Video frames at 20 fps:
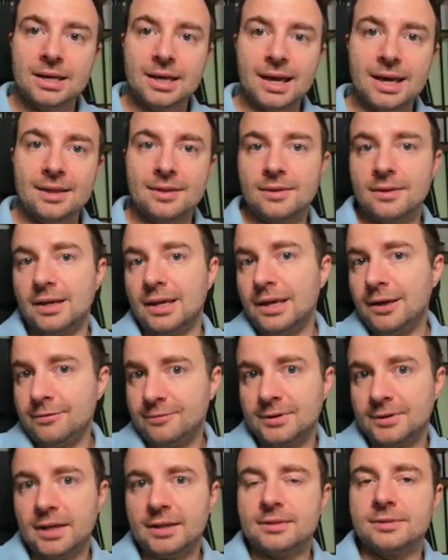and
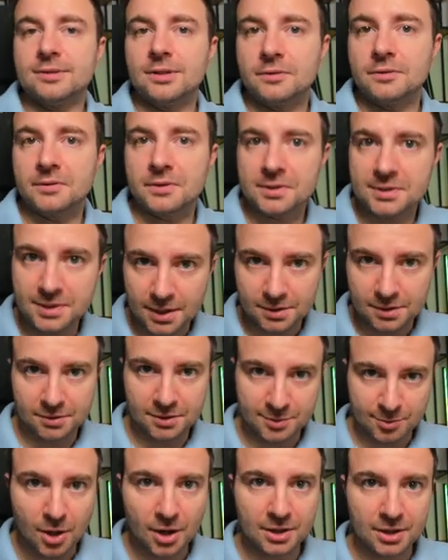if that server is not
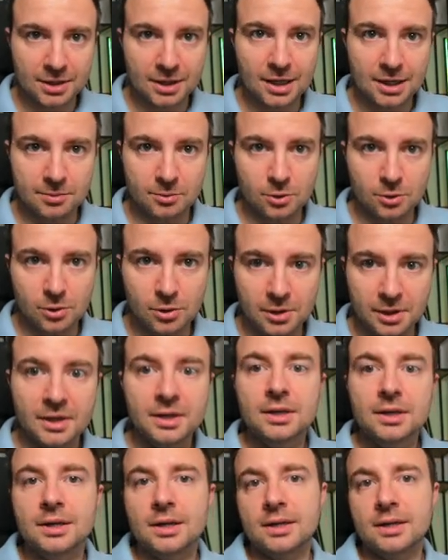responding anymore,